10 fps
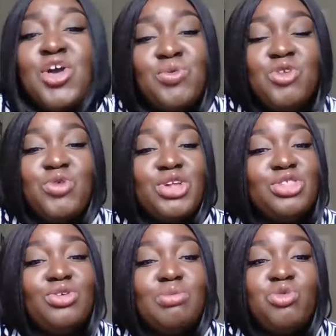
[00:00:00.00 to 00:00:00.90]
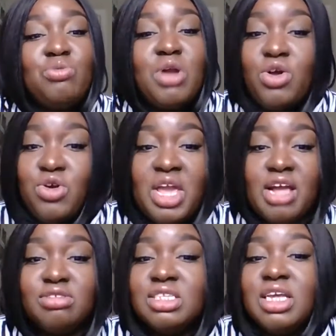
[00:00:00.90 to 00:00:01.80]
We went through the premarital
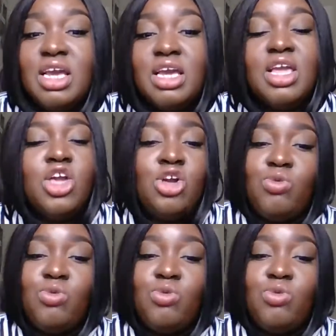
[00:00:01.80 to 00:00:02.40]
counseling.